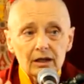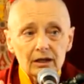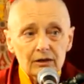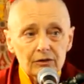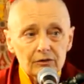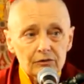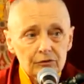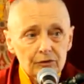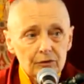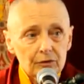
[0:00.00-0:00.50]

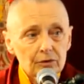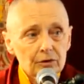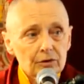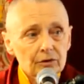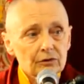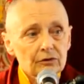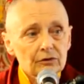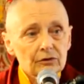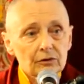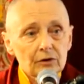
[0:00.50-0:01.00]
is
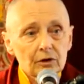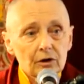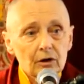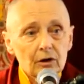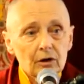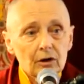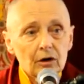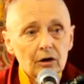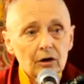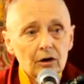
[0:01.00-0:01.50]
focused
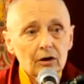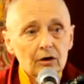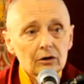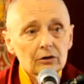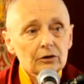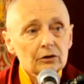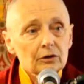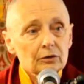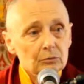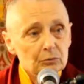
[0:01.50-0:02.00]

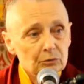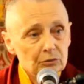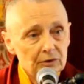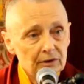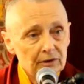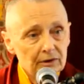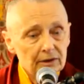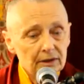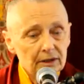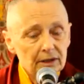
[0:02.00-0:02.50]
on
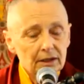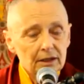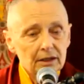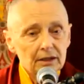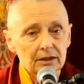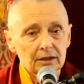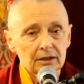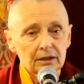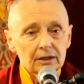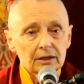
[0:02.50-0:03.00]
breathing
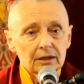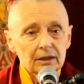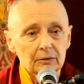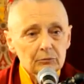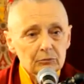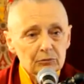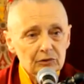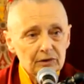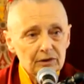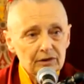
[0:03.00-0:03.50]
in
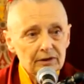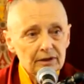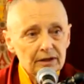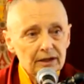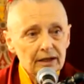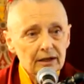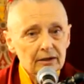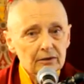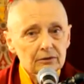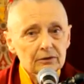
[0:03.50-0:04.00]
and
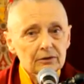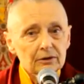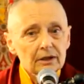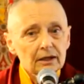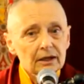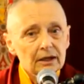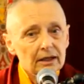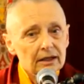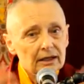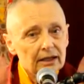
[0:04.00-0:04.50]
breathing out
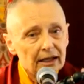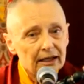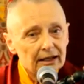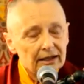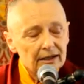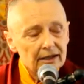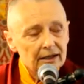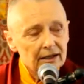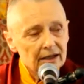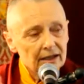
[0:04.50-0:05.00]
and
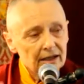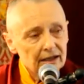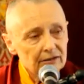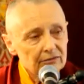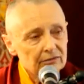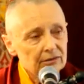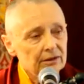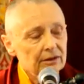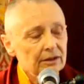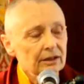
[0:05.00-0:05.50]
letting
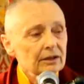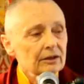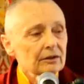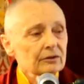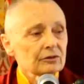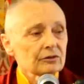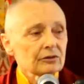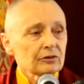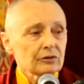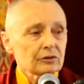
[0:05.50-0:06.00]
everything
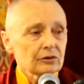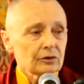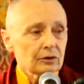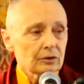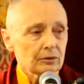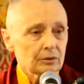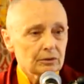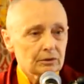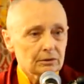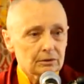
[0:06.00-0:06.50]
else just
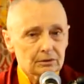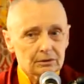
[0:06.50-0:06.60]
go.